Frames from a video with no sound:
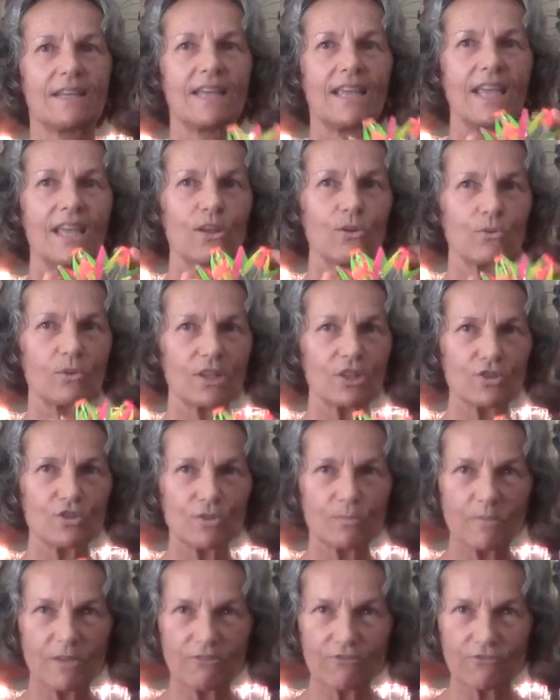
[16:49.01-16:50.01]
In order
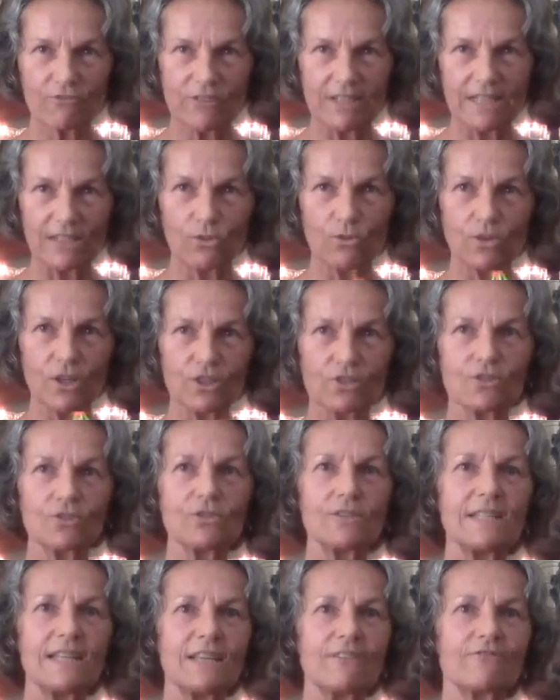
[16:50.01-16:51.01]
to be free, in order
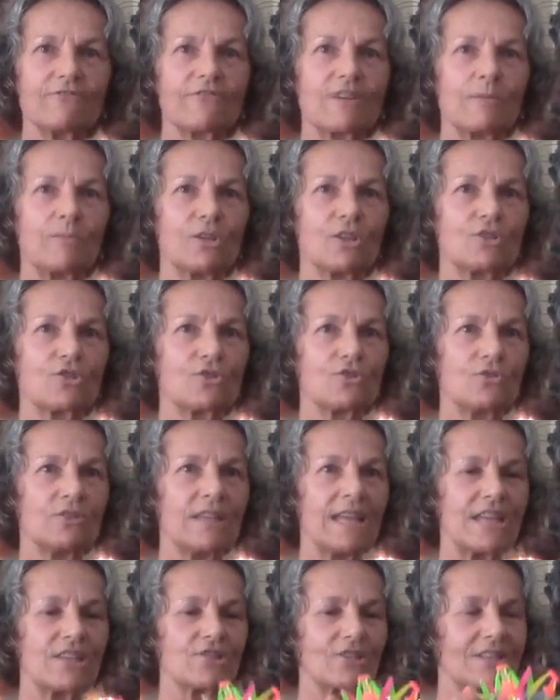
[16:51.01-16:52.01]
to live from your true
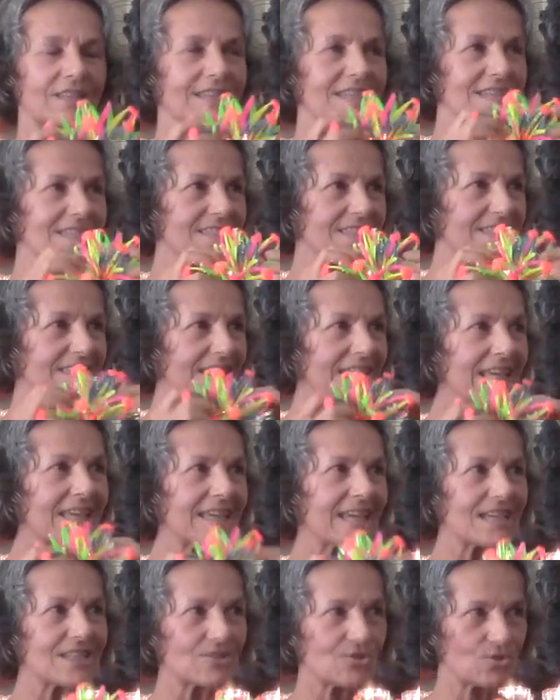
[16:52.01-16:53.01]
nature, this thing
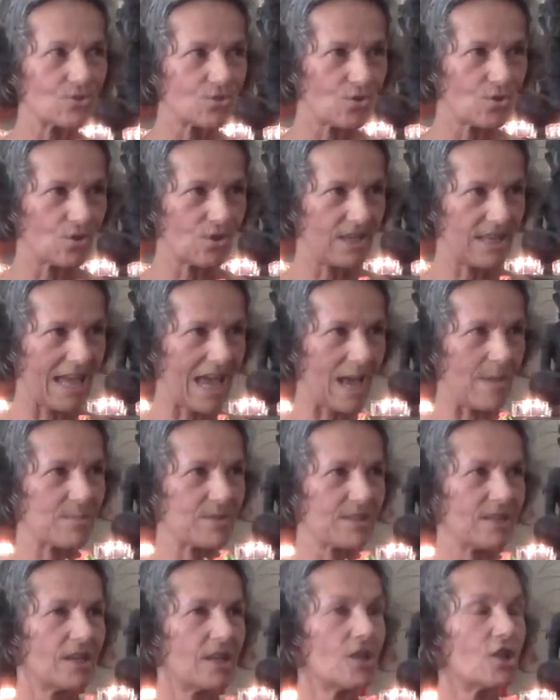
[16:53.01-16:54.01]
has to collapse.
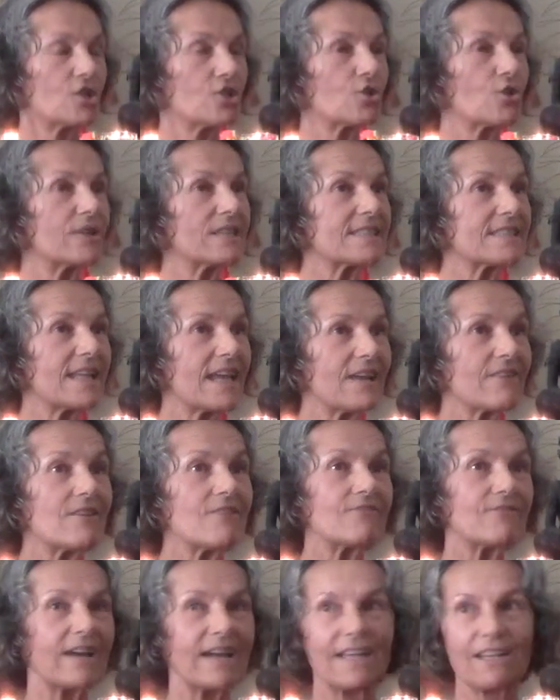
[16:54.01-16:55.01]
So it's
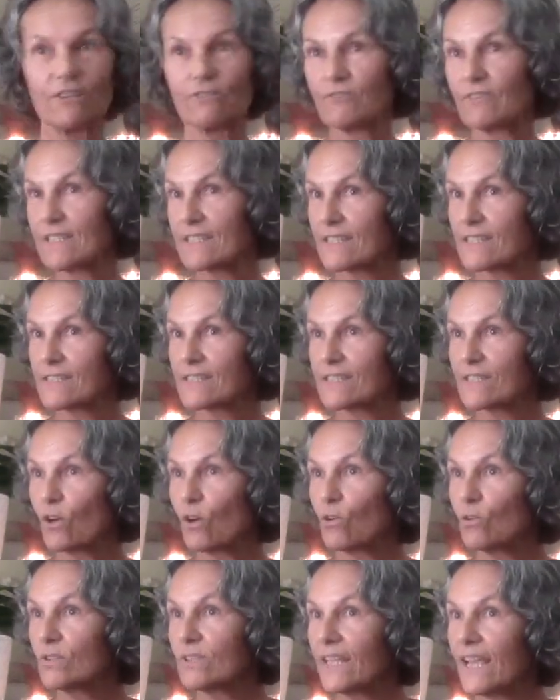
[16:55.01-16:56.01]
terrified of its
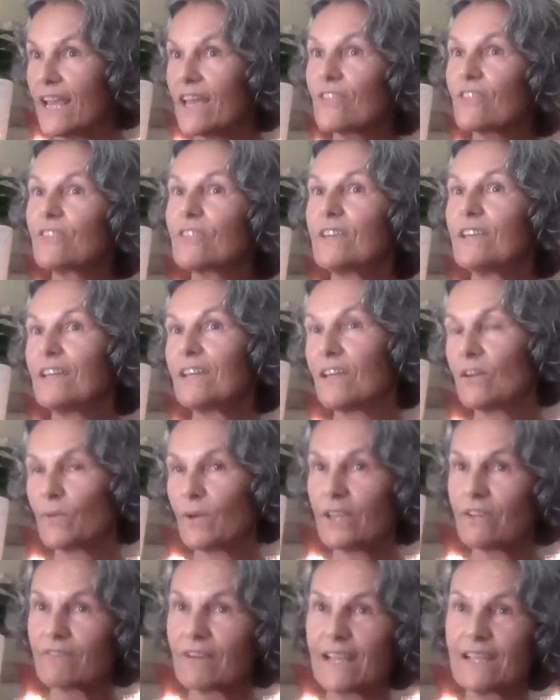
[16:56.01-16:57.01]
own death in a
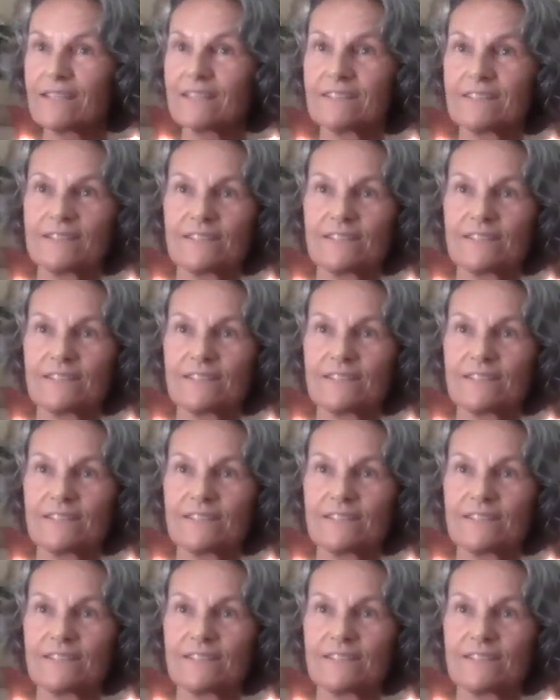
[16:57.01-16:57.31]
way, right?